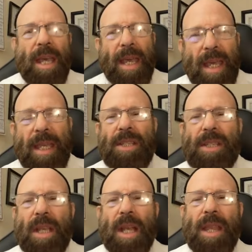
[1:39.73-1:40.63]

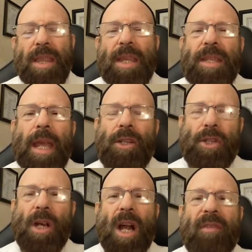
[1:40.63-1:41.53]
is the
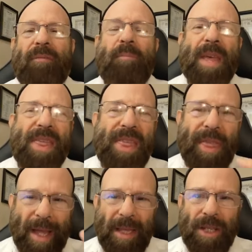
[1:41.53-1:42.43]
nature of
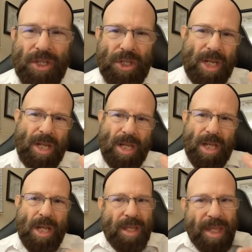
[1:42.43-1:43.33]
mythology
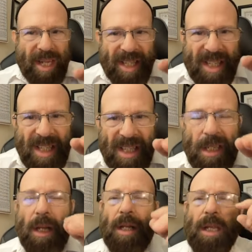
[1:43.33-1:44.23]
that has
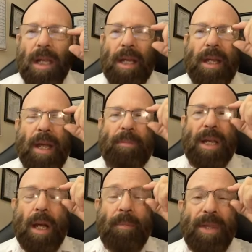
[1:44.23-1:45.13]
snuck in and
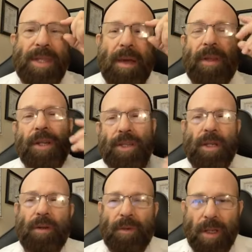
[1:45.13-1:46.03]
become the
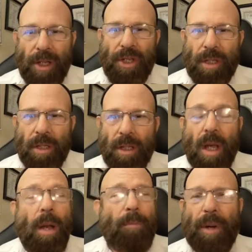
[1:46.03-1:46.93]
definition of religion.
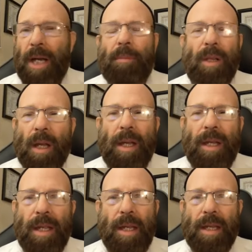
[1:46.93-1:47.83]
Bottom line
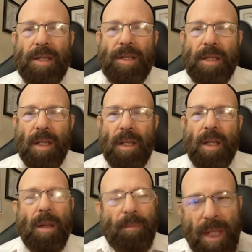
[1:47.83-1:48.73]
is,
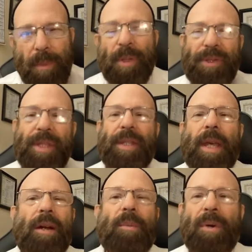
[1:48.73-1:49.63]
people
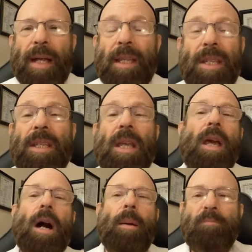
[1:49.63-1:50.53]
today are practicing
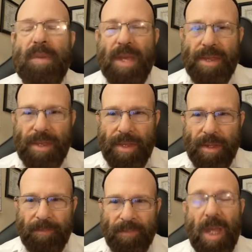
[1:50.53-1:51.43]
a myth
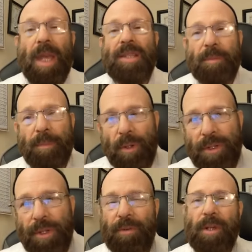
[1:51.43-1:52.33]
as
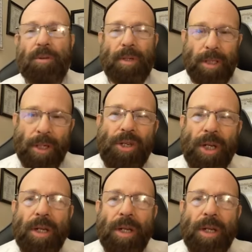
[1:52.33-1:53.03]
opposed to real religion.